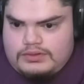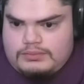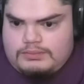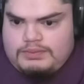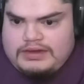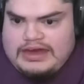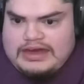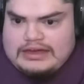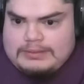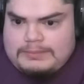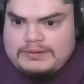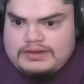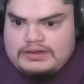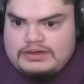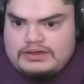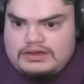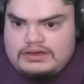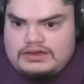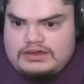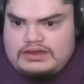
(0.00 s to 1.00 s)
Babe.
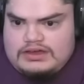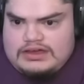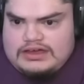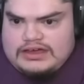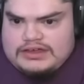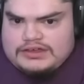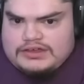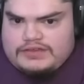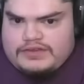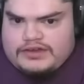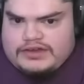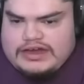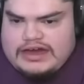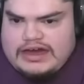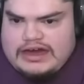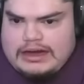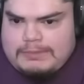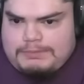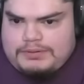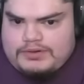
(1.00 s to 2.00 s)
Into the
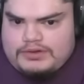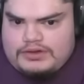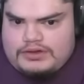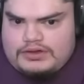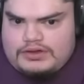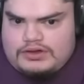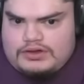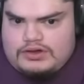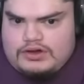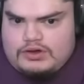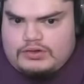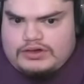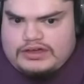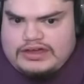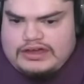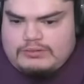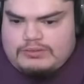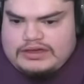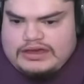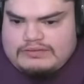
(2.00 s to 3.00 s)
gap.
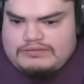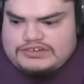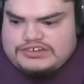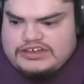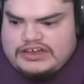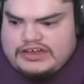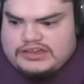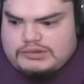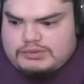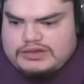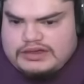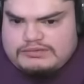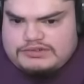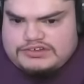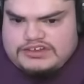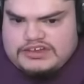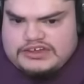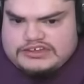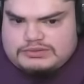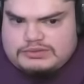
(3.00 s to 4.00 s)
Okay, we have a chance. We have a
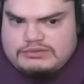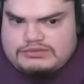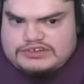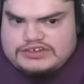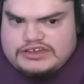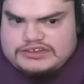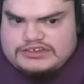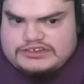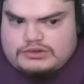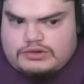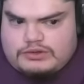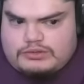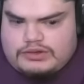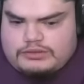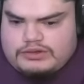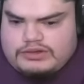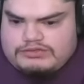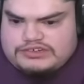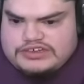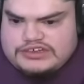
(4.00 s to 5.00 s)
chance. We have a chance to score a run.
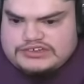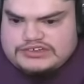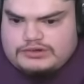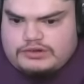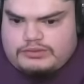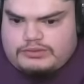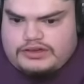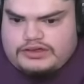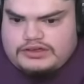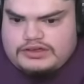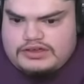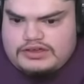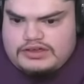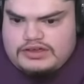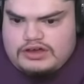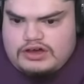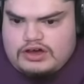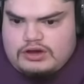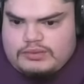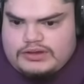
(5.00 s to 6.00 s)
We have a chance to score a run.
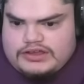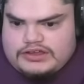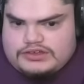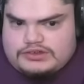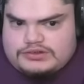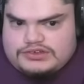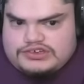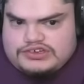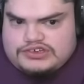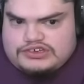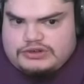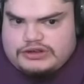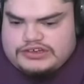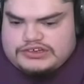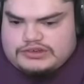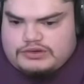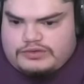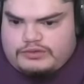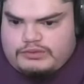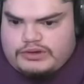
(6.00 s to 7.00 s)
All we got to do is just try to
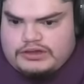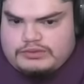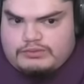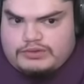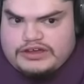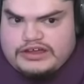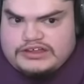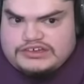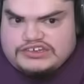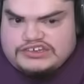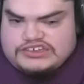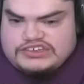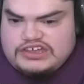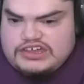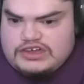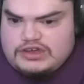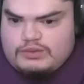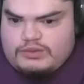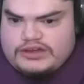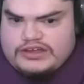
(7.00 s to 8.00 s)
score the run. We got to just...
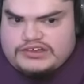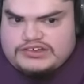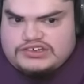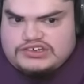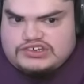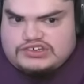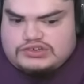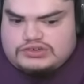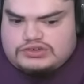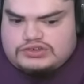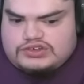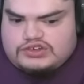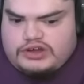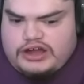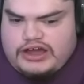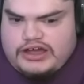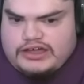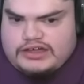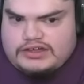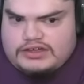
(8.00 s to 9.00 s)
We got to just...
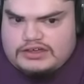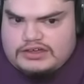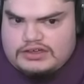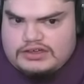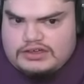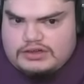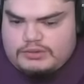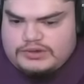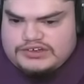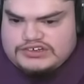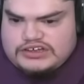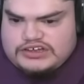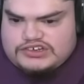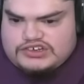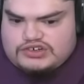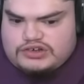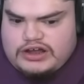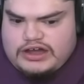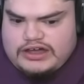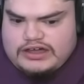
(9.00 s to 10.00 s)
Try. We just gotta
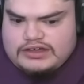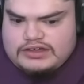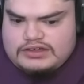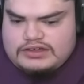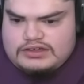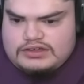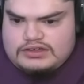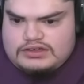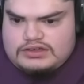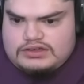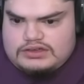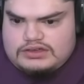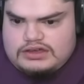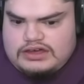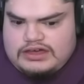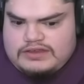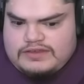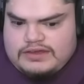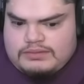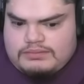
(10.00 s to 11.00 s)
try.
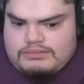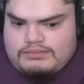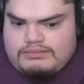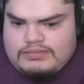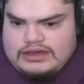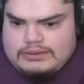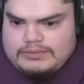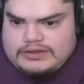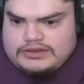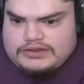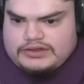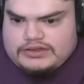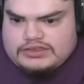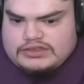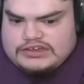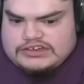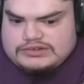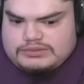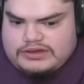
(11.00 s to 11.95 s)
And then maybe good things